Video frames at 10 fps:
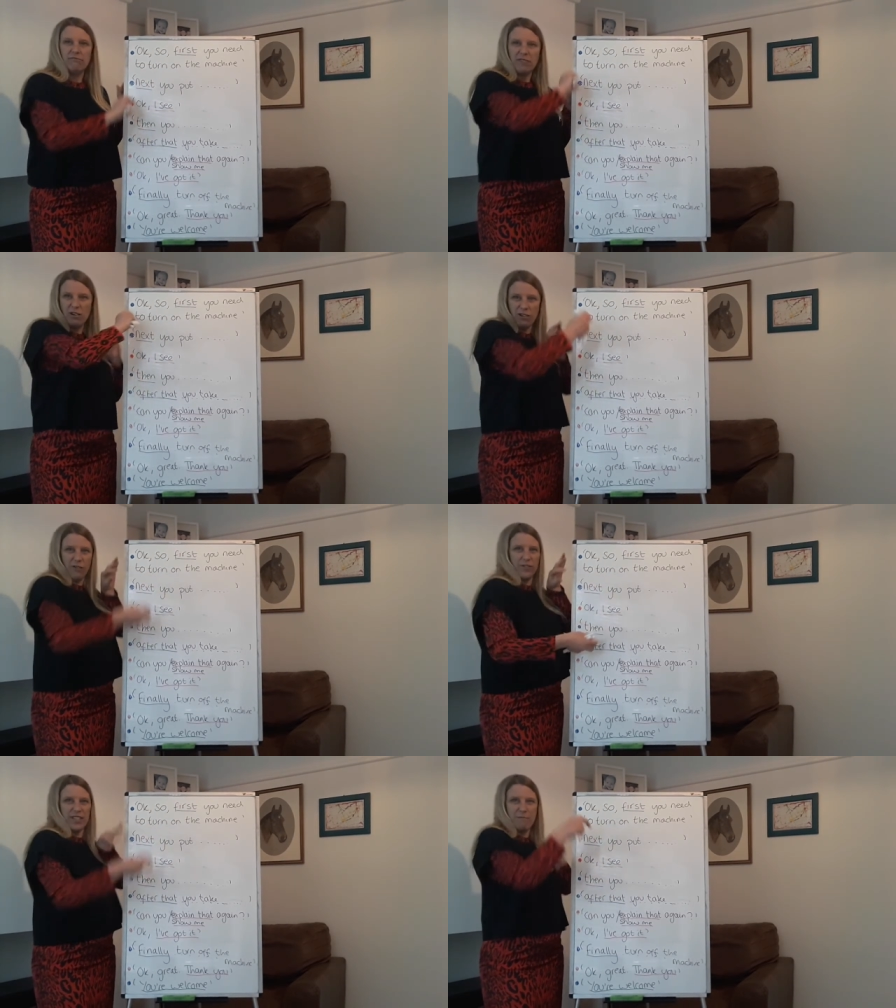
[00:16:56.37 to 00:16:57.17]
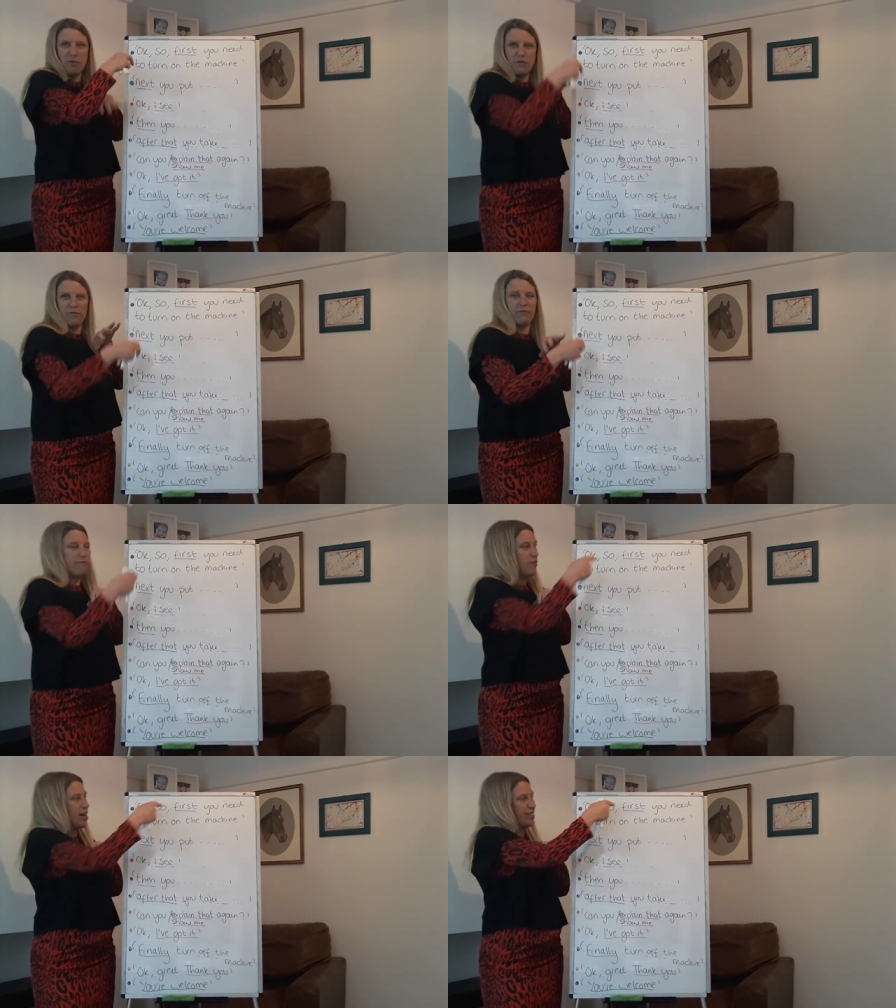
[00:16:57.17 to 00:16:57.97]
You could obviously move,
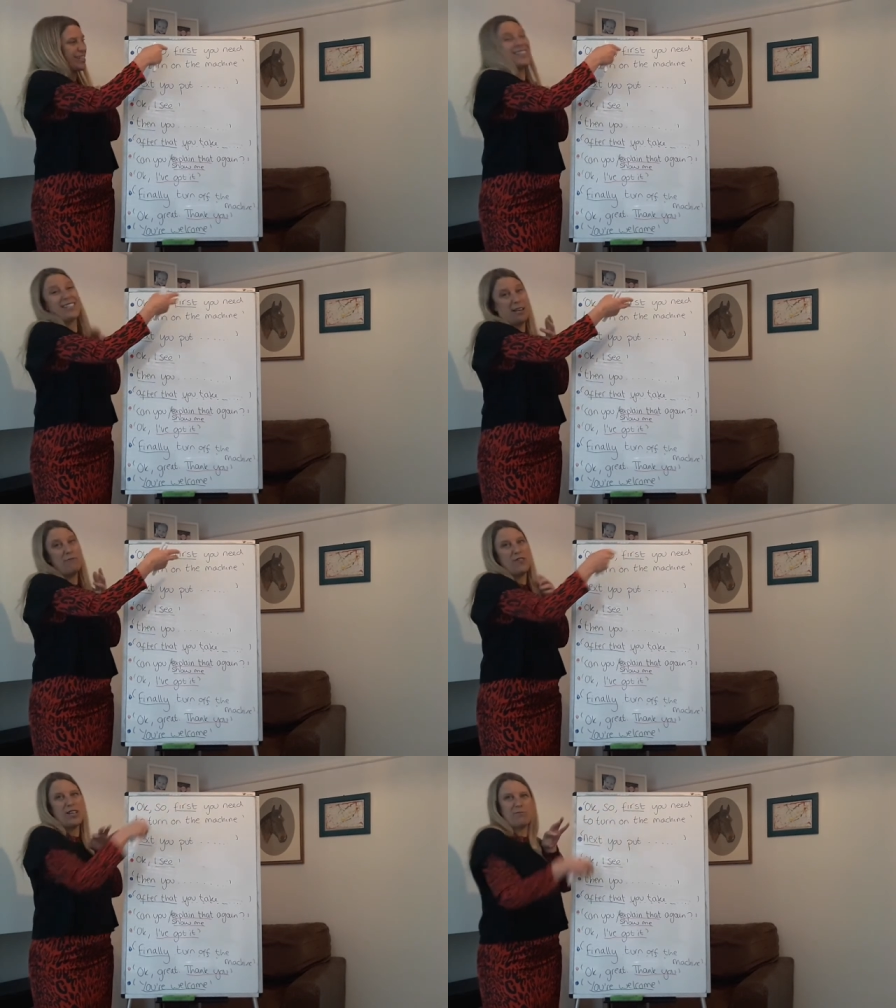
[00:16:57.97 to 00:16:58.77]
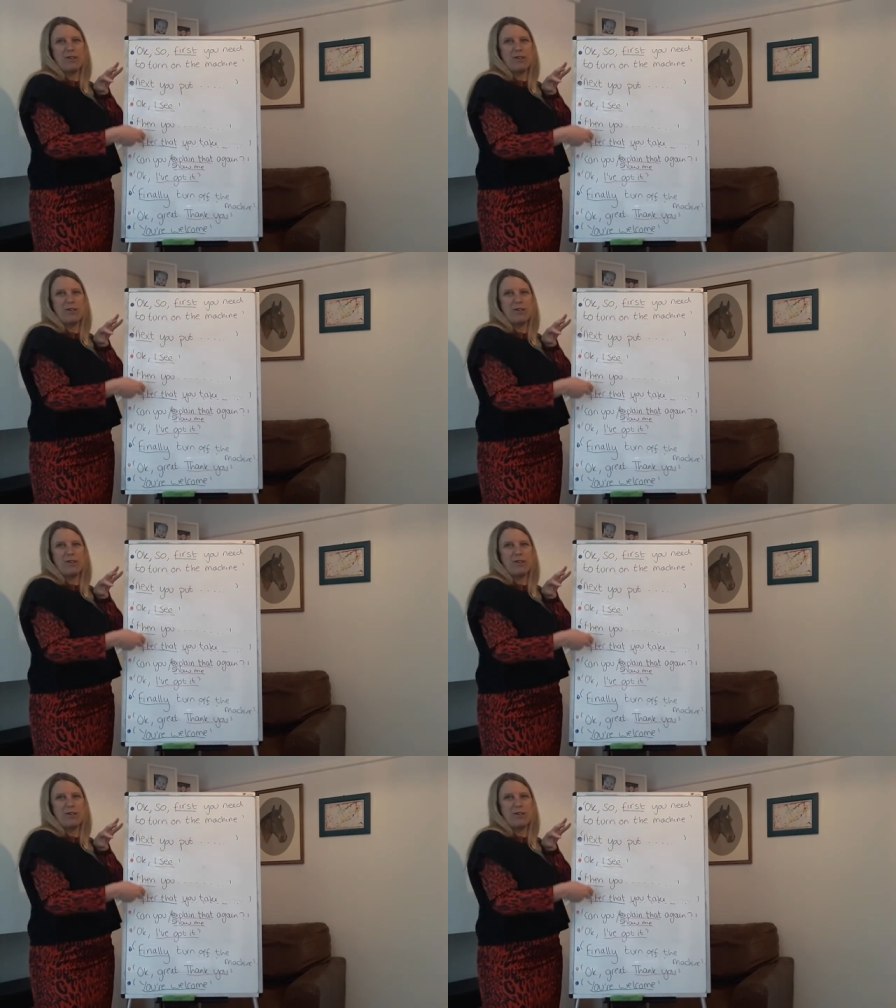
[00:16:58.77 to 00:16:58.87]
first has to come first,